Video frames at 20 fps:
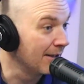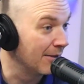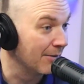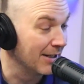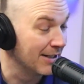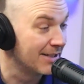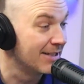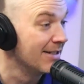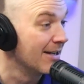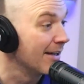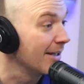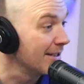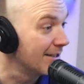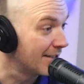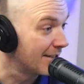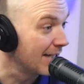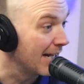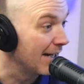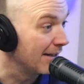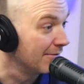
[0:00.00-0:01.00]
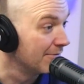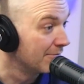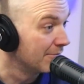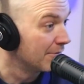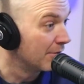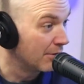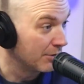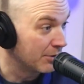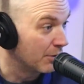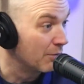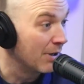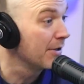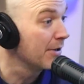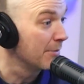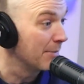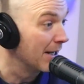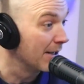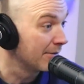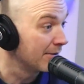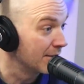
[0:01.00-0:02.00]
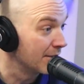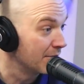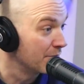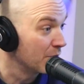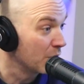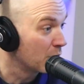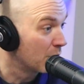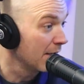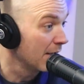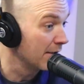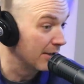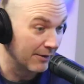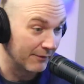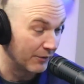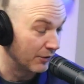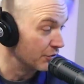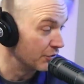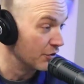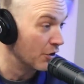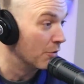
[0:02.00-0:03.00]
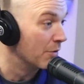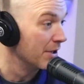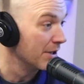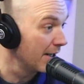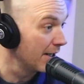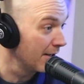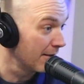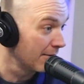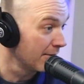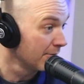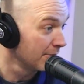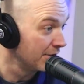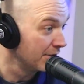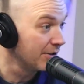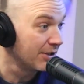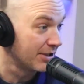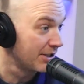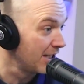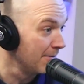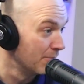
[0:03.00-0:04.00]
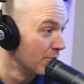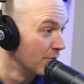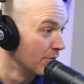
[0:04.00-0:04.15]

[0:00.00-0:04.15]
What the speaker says: it's nice that the roundabout doesn't require that. If there's no one there, you just keep